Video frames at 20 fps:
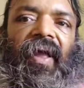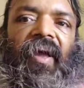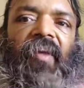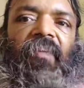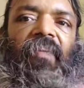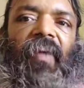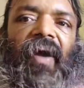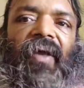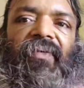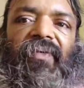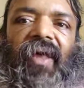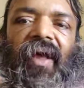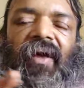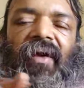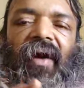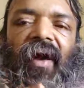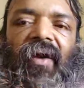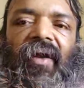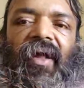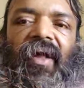If I say
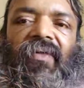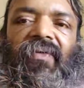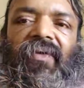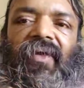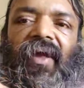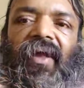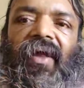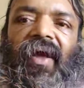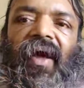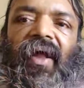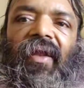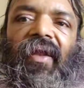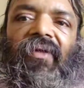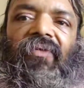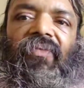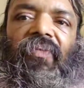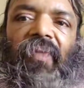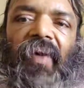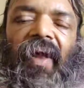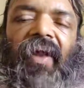Cartesian and a
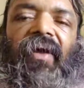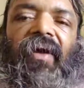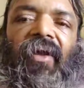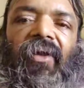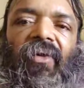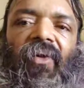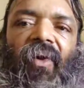spherical